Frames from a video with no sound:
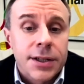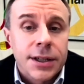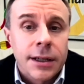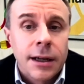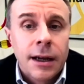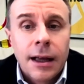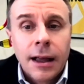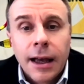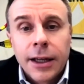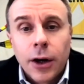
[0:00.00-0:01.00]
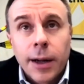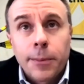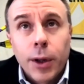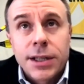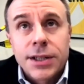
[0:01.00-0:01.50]
IC. You know, and
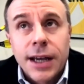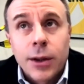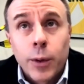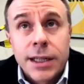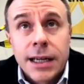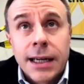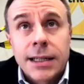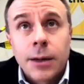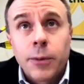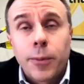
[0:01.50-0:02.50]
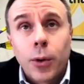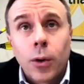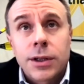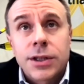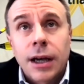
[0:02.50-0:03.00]
I'm pleased to say that we did, and we
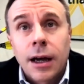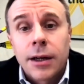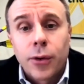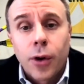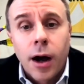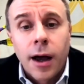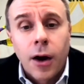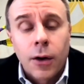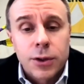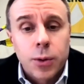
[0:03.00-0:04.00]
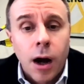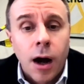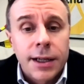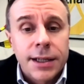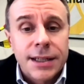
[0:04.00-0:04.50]
brought Naraya onto
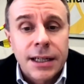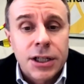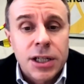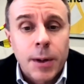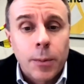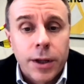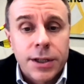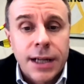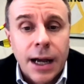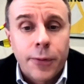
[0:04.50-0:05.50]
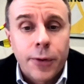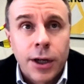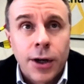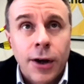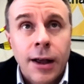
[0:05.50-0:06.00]
our IC. She's been with us now for
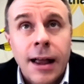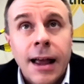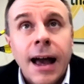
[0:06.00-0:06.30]
a year.